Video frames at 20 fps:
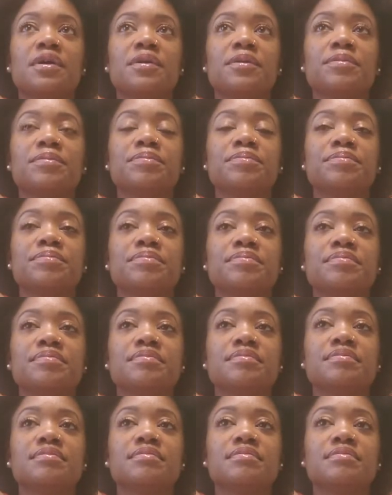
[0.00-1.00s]

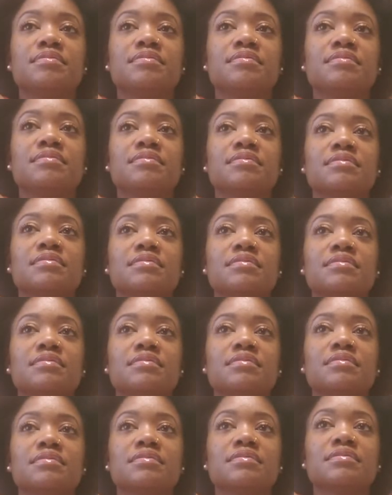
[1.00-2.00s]

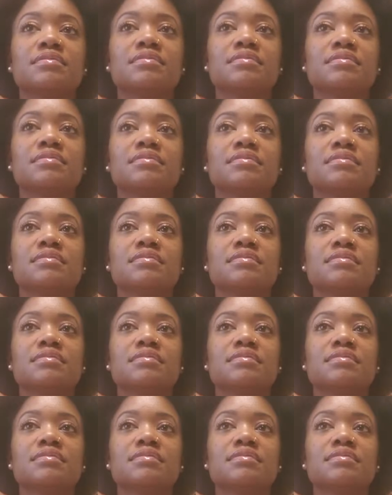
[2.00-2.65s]
No one is speaking in this clip.